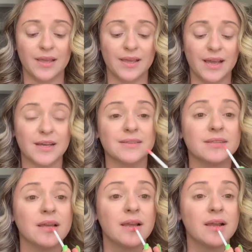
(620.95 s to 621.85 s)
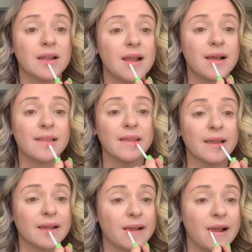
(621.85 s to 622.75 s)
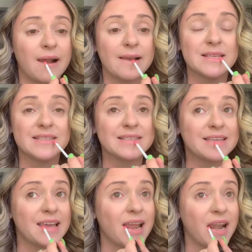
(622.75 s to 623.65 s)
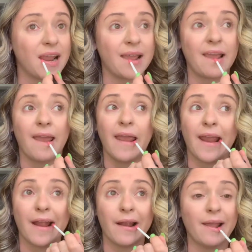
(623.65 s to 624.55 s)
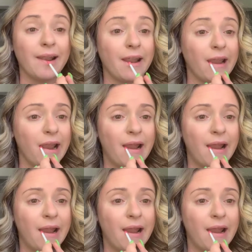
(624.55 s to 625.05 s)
It has like skin care in it.